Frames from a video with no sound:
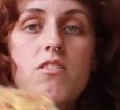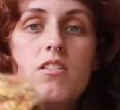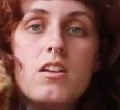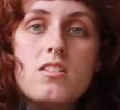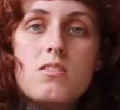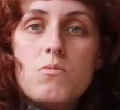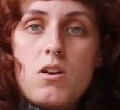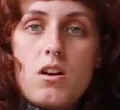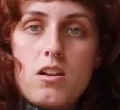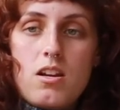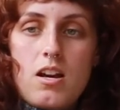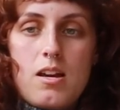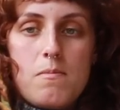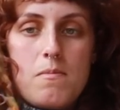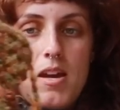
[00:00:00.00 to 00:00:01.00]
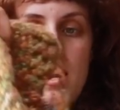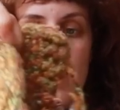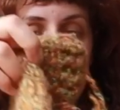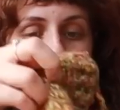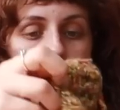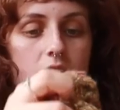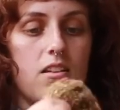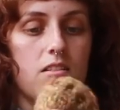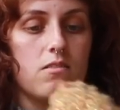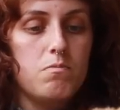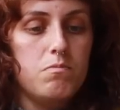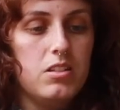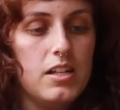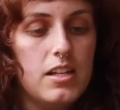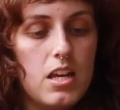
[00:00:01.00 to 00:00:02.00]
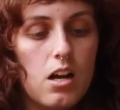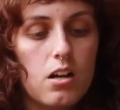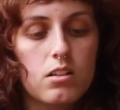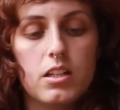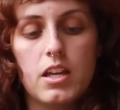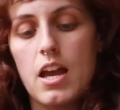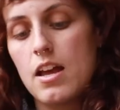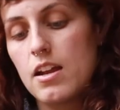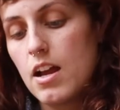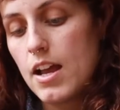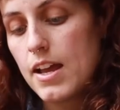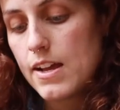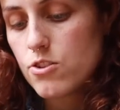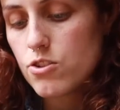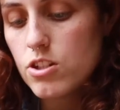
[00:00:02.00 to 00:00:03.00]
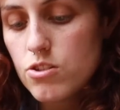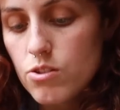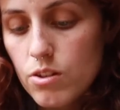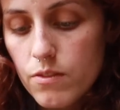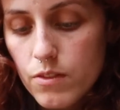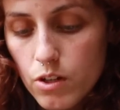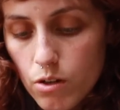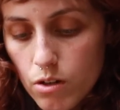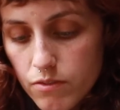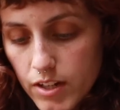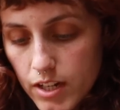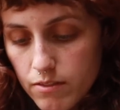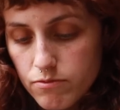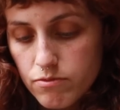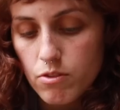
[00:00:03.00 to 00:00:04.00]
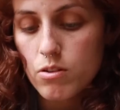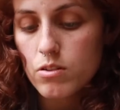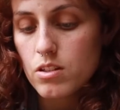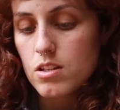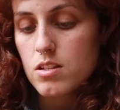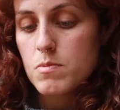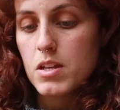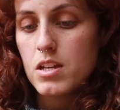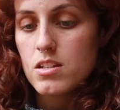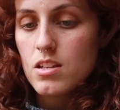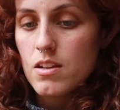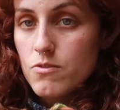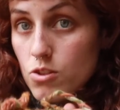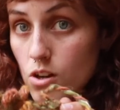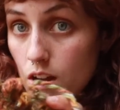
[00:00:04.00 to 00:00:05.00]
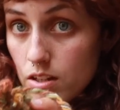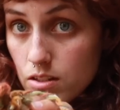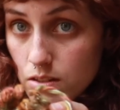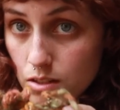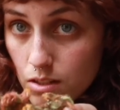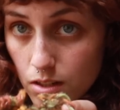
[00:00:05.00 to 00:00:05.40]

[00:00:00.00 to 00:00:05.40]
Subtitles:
this one I made, and it's bloody ugly, and I actually don't even know if I can frog this because I've tried